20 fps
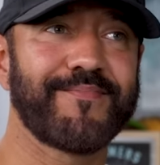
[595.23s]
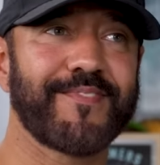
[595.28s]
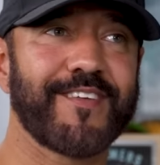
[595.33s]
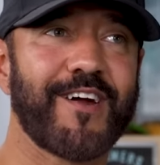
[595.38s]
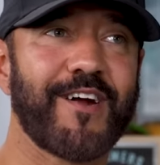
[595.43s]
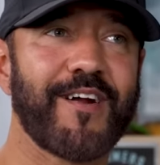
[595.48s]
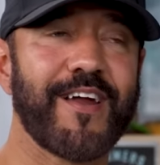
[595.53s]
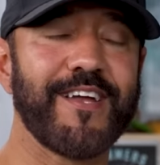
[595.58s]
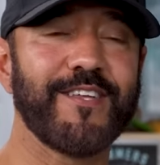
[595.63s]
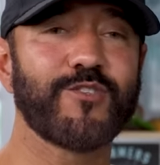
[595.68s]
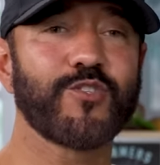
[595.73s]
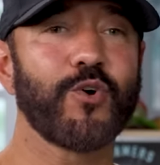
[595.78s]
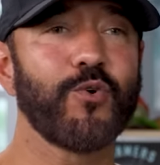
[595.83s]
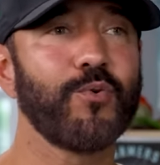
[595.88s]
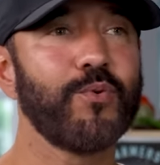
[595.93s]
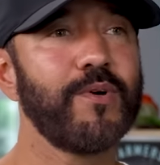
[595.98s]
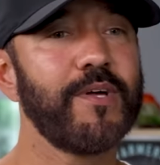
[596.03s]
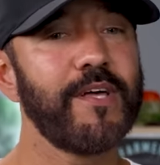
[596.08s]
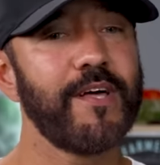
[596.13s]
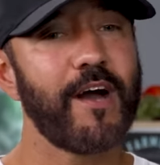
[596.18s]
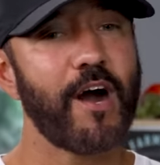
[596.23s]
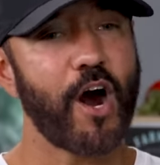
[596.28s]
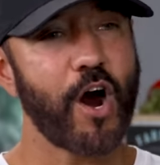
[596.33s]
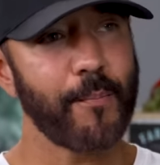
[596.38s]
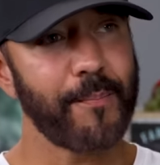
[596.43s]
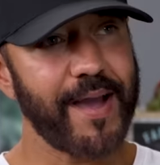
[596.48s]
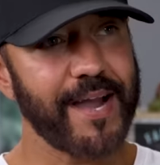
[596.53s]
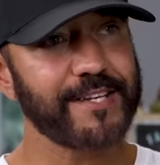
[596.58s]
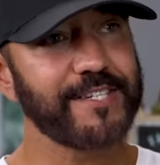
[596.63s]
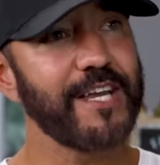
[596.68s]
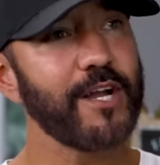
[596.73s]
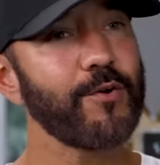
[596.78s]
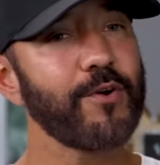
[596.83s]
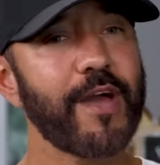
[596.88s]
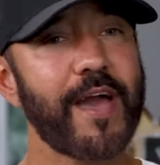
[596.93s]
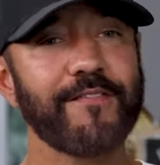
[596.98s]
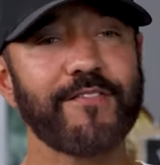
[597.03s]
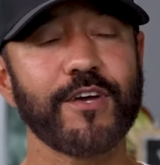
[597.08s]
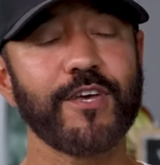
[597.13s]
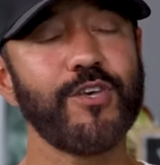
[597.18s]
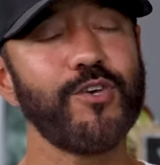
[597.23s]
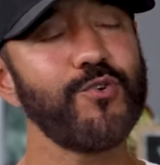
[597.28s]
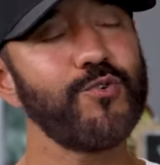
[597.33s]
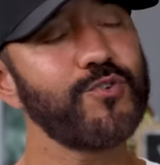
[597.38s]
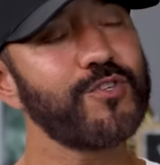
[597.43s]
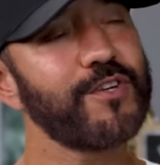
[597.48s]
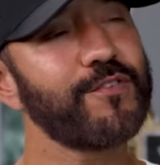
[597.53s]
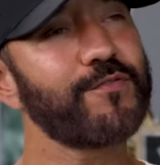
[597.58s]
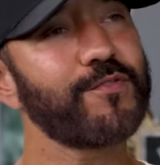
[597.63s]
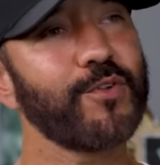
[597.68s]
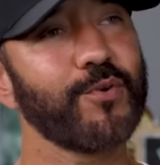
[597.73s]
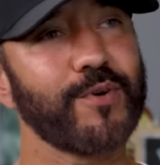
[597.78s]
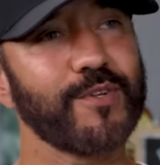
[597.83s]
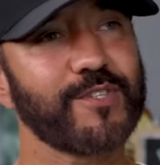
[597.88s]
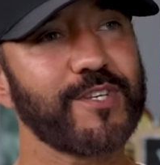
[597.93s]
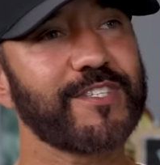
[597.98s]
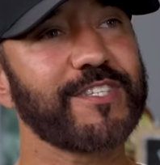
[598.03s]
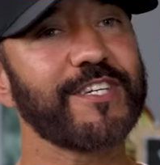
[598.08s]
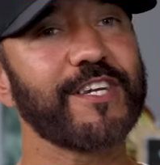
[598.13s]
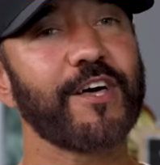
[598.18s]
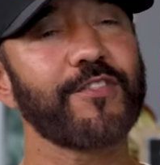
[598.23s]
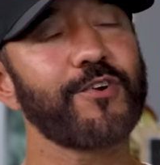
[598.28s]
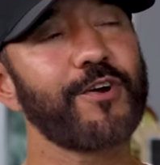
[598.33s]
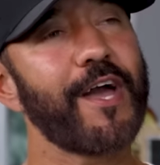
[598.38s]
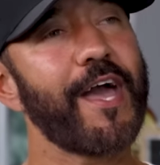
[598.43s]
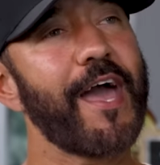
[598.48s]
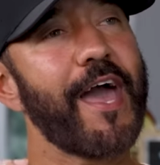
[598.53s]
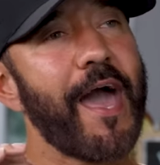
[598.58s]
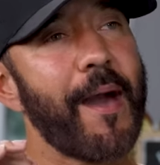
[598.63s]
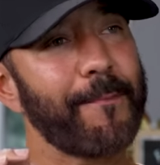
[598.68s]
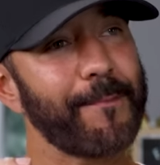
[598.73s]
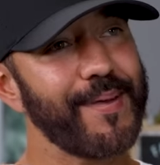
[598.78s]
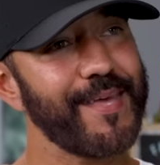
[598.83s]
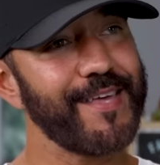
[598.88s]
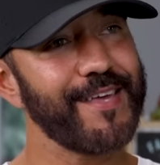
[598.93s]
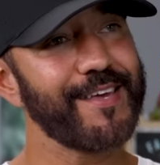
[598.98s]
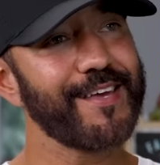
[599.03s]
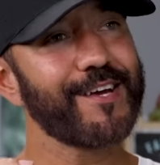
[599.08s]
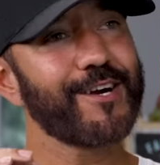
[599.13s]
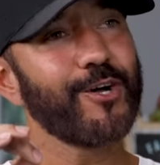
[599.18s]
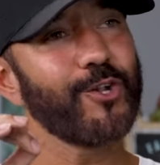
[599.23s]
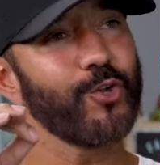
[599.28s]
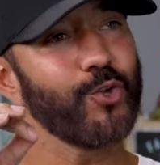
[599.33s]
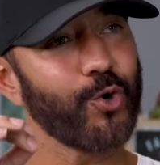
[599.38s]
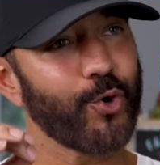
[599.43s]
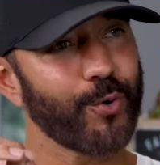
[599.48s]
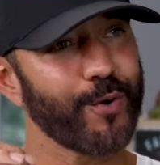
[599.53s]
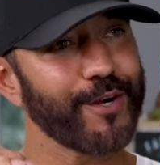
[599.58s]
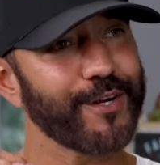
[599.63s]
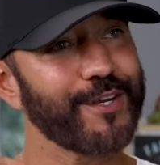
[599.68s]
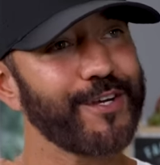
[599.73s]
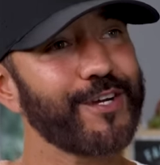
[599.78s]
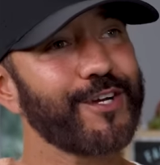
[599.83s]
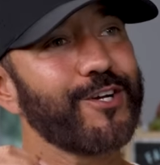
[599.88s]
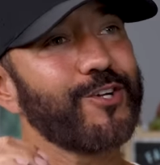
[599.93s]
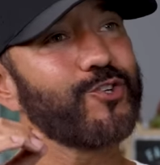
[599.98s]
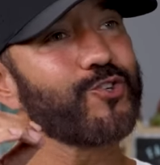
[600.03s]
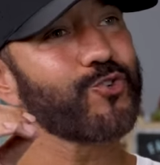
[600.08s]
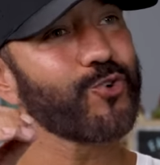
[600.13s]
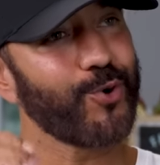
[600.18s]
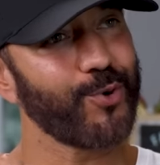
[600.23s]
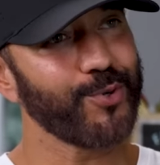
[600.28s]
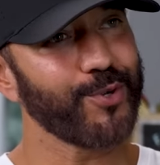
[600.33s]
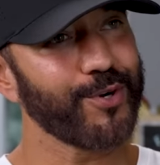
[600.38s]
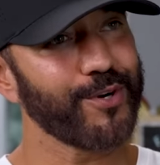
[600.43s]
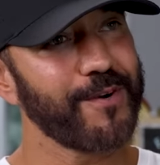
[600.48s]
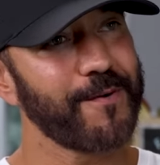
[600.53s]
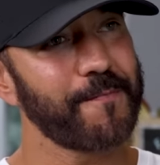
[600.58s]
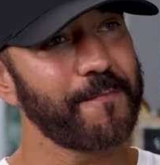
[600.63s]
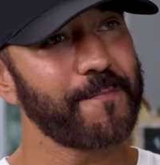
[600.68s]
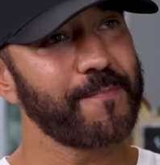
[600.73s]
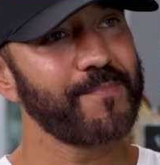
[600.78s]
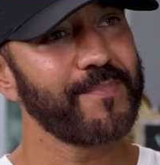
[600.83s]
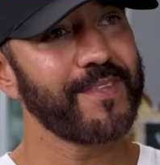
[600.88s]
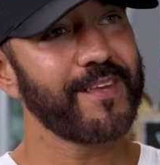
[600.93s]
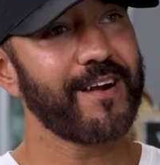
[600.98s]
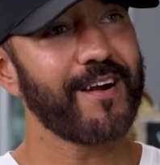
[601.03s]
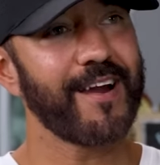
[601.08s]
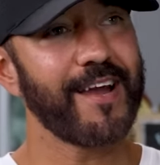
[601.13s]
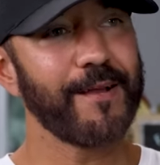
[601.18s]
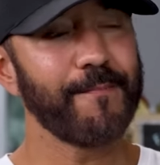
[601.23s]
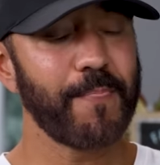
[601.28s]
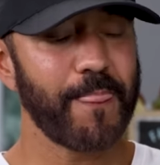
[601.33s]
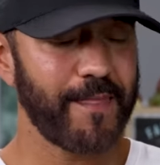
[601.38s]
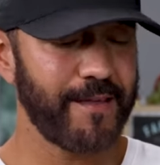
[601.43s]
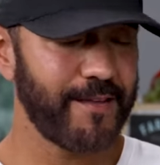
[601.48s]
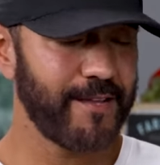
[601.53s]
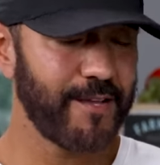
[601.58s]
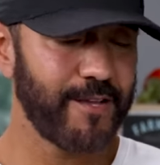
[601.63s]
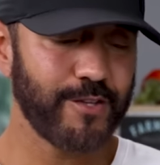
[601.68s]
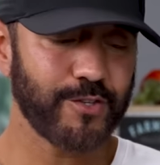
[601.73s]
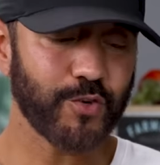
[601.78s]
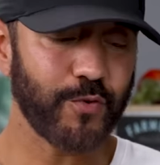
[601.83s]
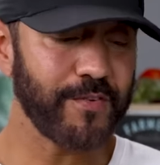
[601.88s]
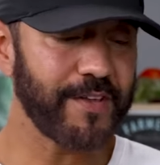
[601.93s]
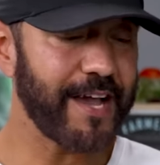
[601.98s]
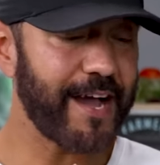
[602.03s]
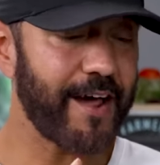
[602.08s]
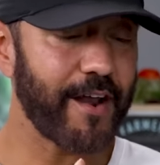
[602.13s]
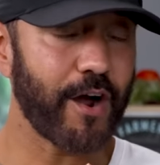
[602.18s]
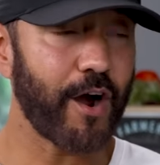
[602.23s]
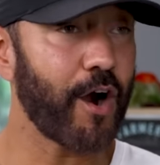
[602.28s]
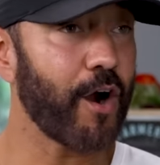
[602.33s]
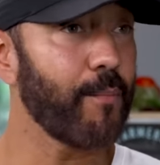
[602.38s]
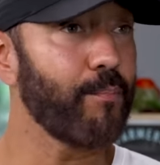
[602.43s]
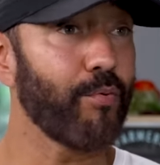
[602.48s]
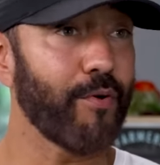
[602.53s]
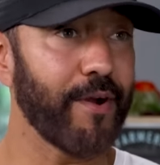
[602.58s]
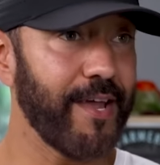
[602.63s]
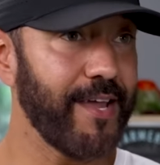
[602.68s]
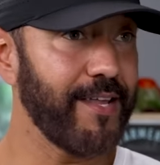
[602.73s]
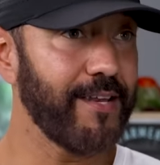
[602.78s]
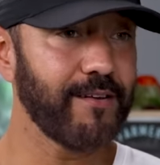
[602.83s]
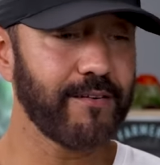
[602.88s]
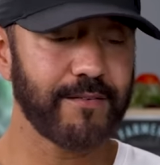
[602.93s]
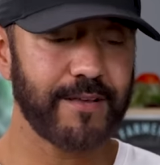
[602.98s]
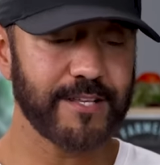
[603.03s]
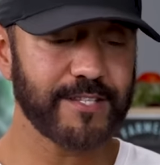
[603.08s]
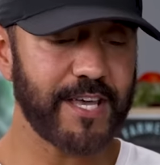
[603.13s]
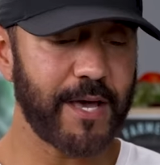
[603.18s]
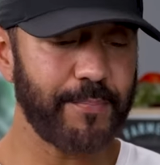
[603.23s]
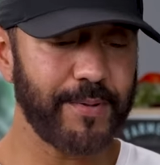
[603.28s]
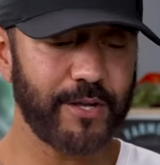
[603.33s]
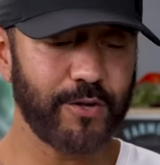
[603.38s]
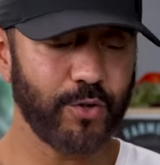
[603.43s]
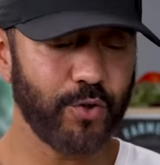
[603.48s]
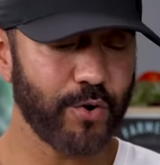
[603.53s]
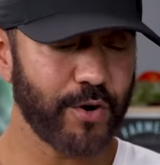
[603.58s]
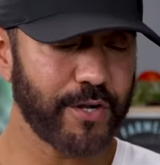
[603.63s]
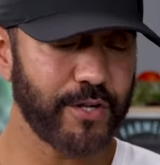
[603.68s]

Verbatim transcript: All right, so our bacteria have a huge influence. It's another epicaloric controller, right? So we've got our brain as an epicaloric